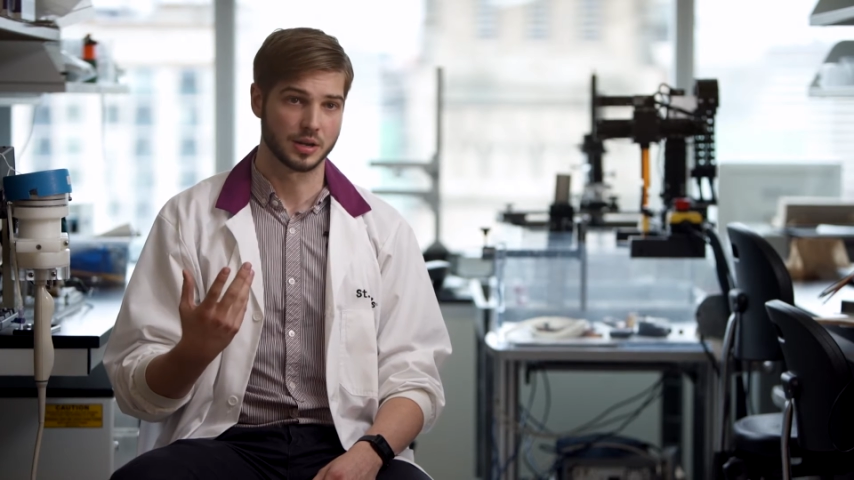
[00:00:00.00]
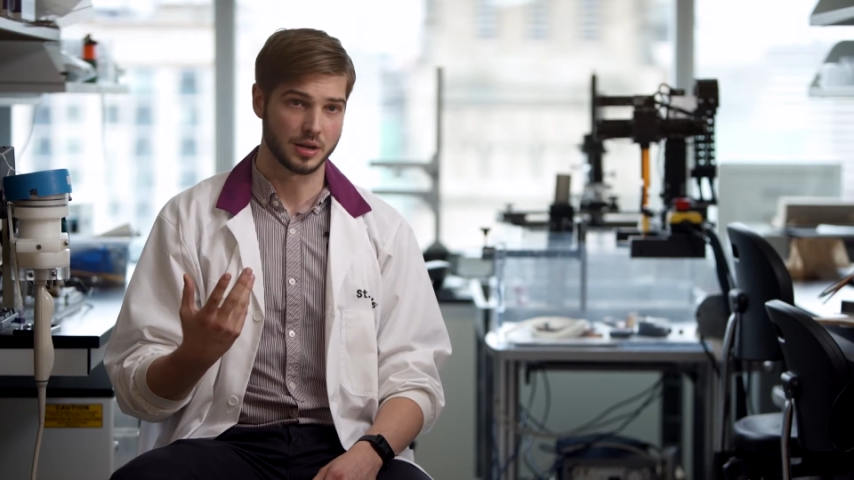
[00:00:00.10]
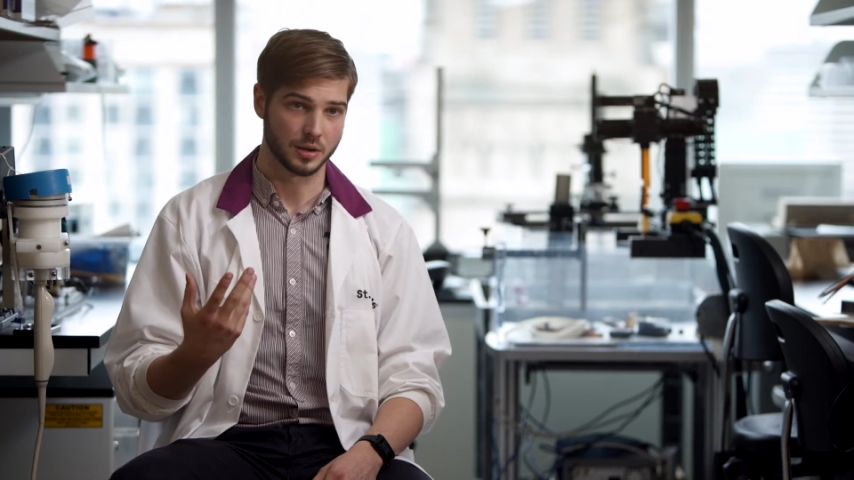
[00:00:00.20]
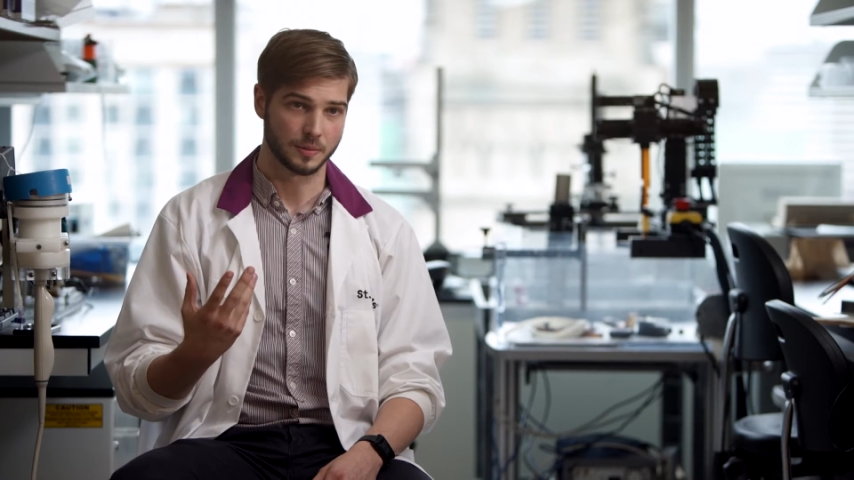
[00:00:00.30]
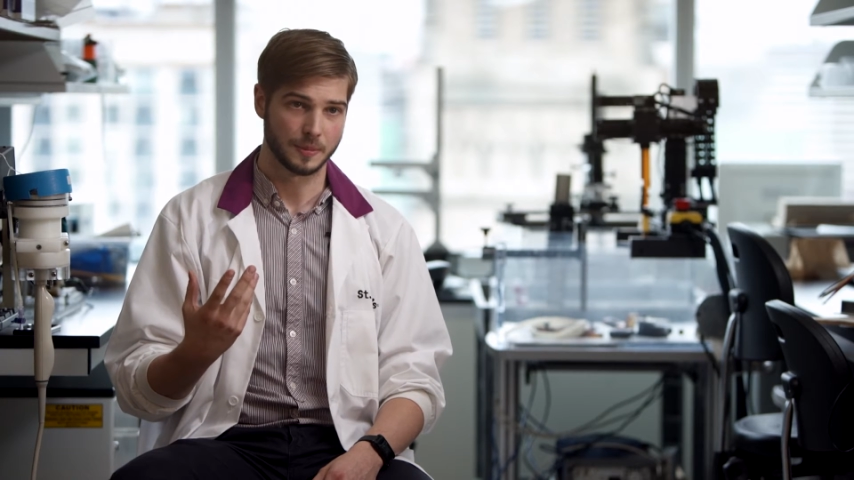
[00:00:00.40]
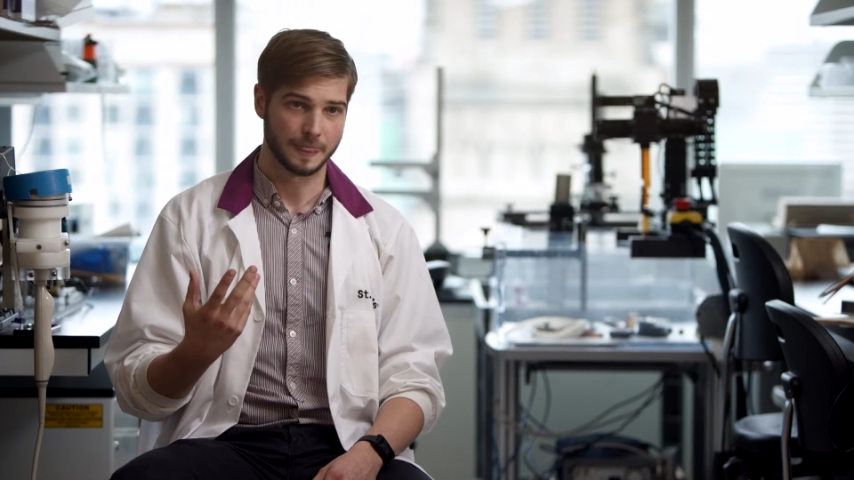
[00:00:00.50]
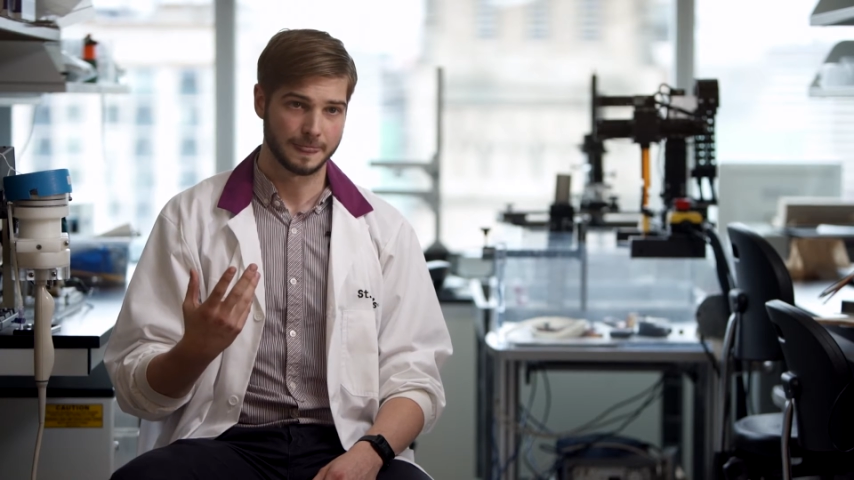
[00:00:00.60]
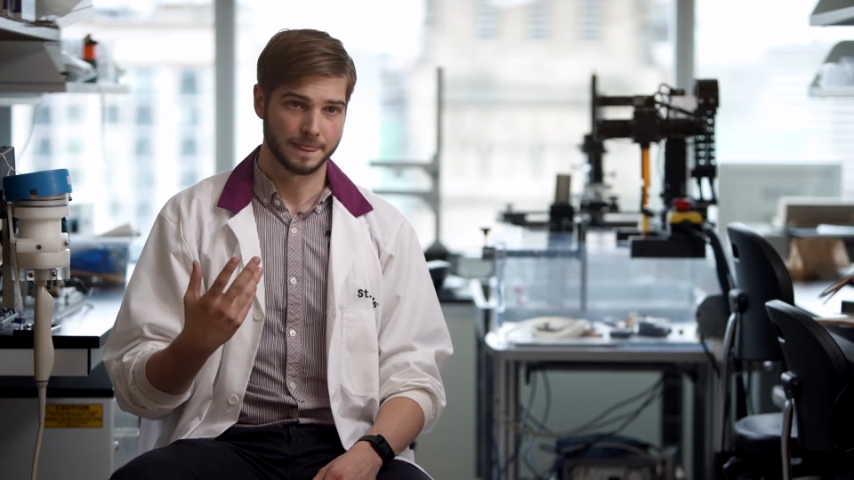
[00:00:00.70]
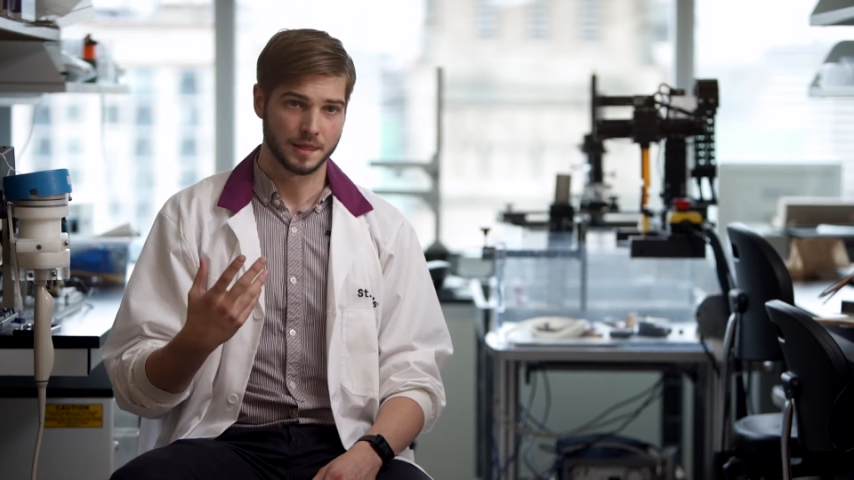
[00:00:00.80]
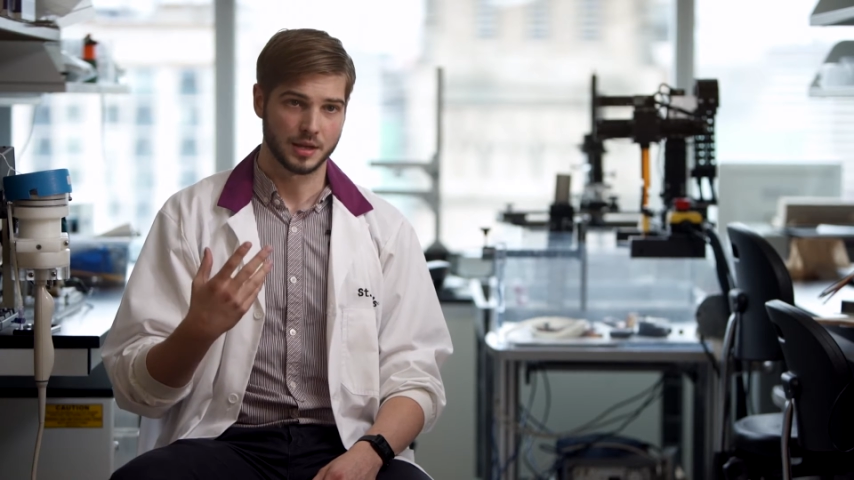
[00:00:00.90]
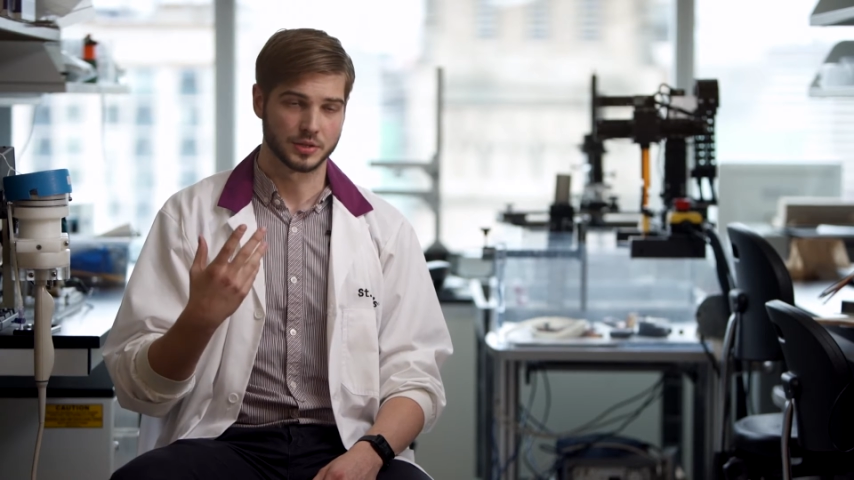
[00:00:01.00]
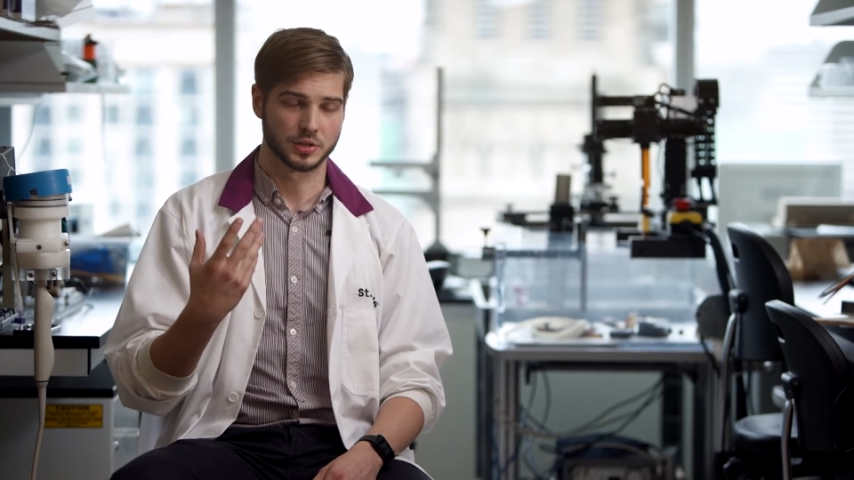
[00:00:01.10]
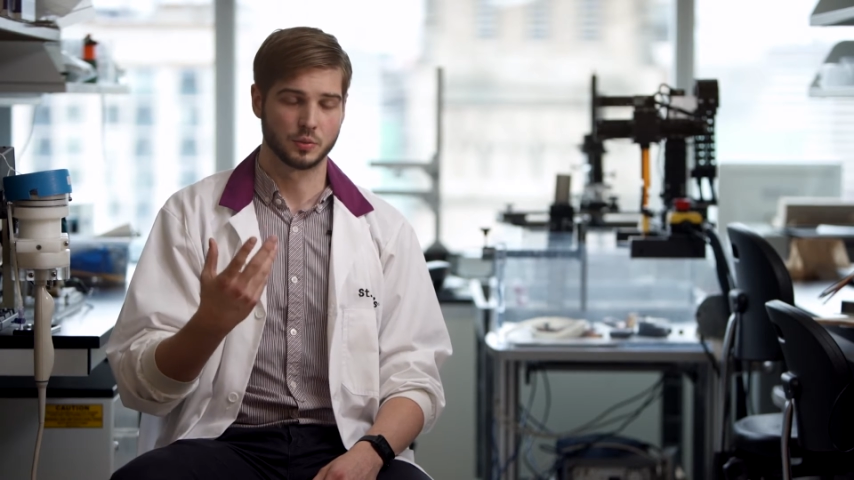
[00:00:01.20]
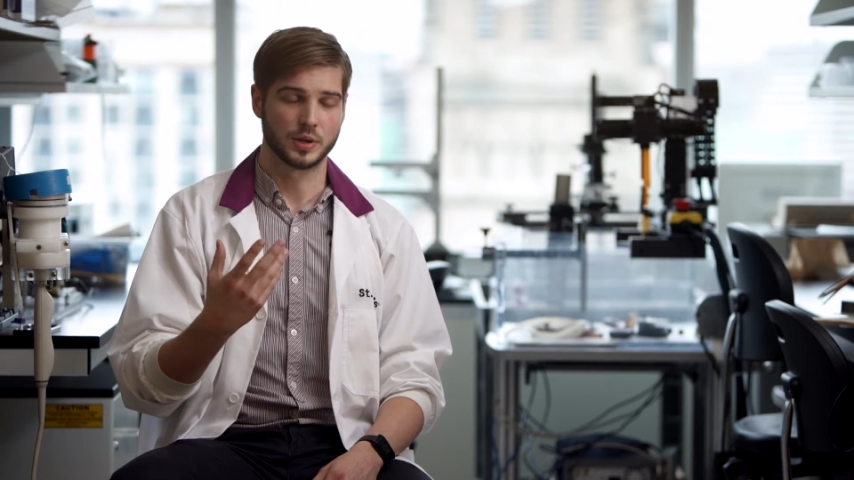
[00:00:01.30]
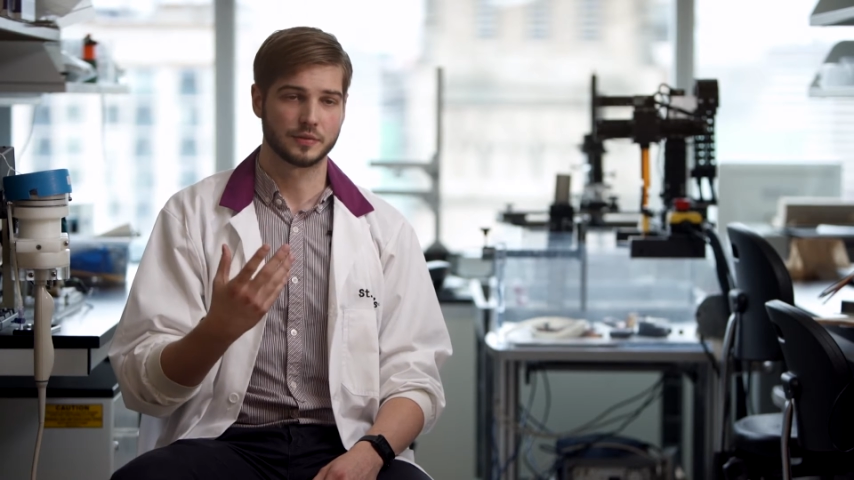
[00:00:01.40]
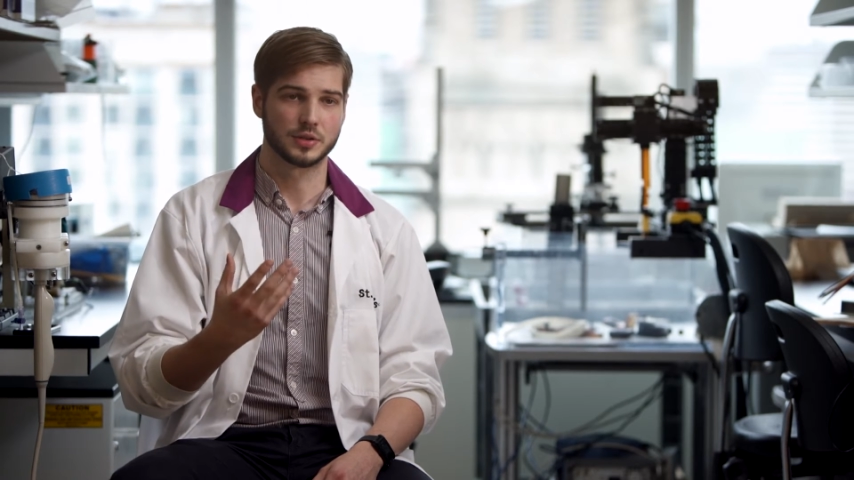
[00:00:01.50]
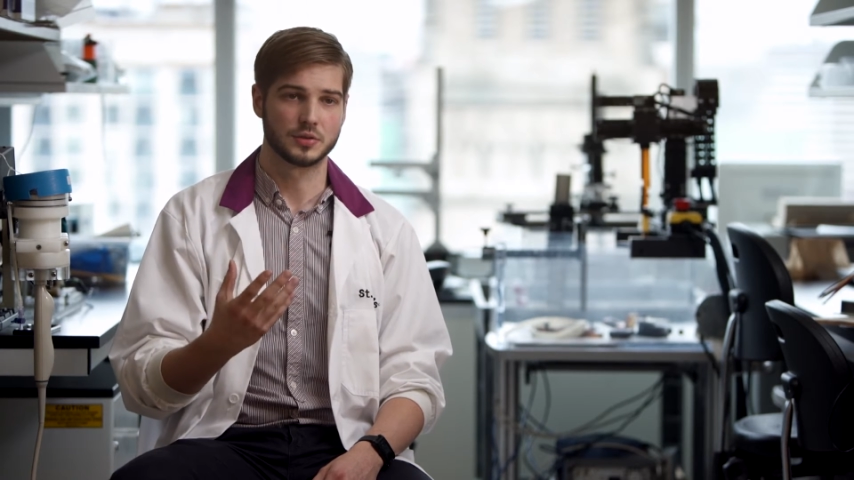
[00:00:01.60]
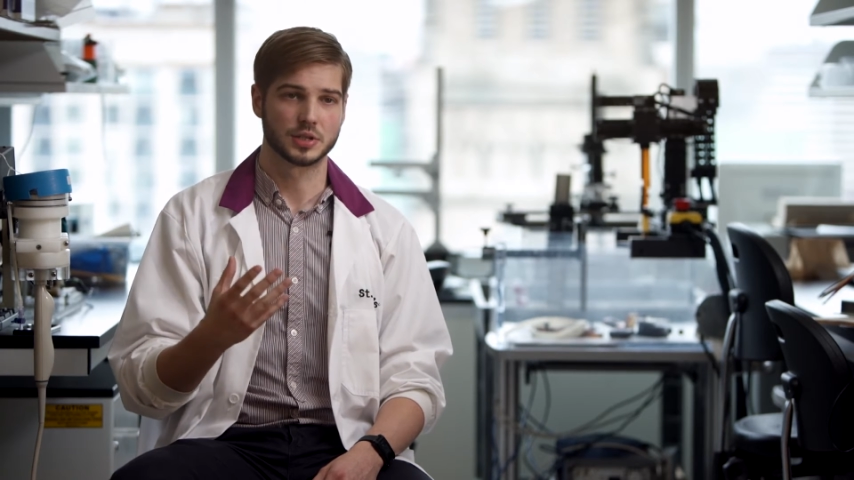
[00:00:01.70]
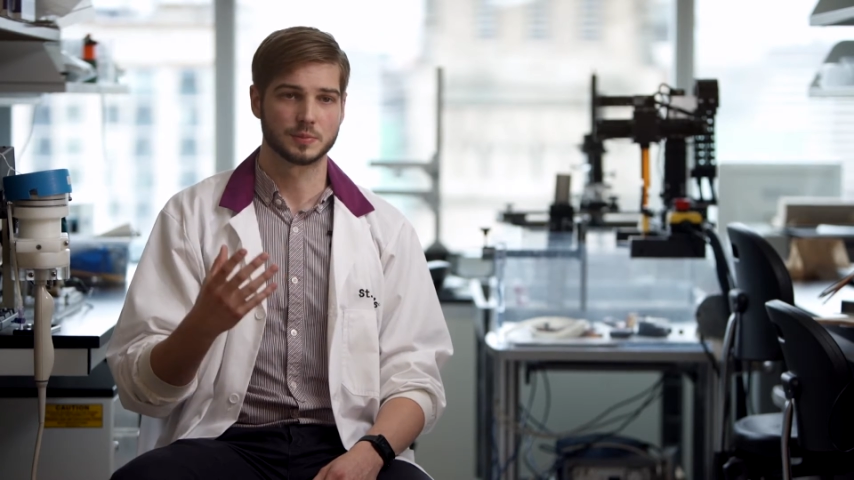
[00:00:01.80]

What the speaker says: hear. And so we have to use a